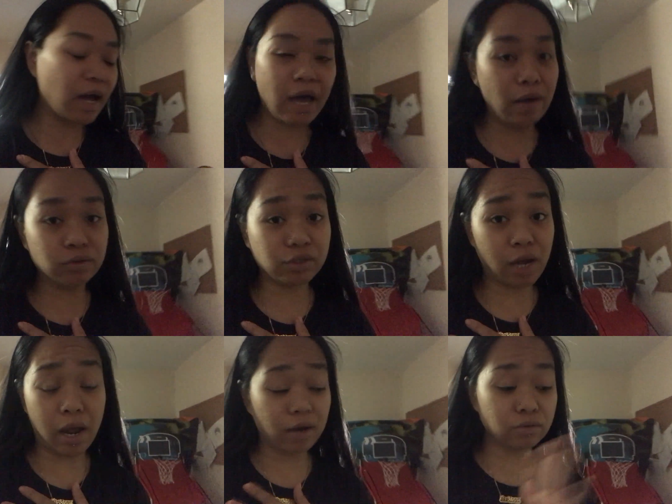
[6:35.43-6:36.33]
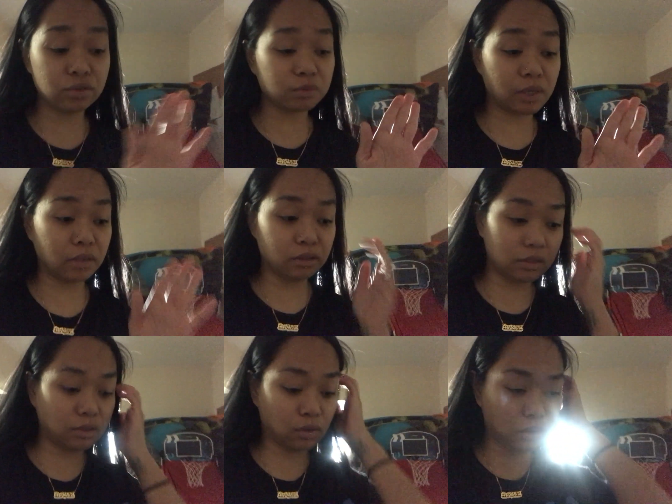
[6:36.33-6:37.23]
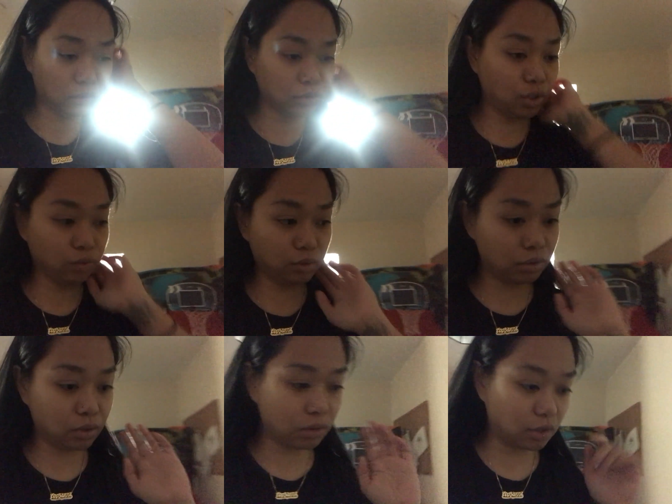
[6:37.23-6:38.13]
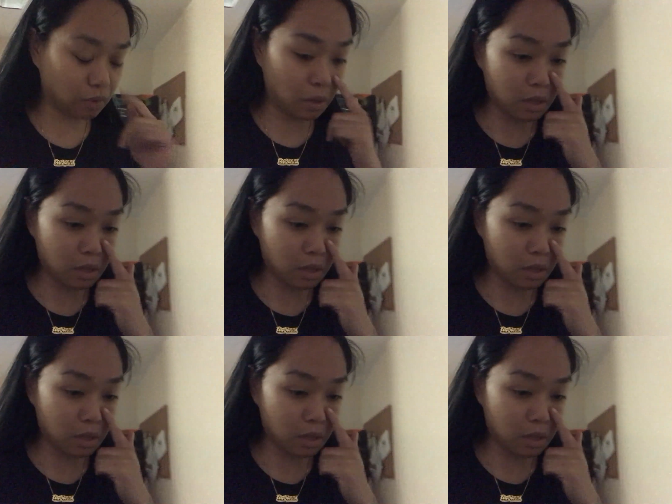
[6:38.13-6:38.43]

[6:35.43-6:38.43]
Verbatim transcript: I don't do well in the cold. No.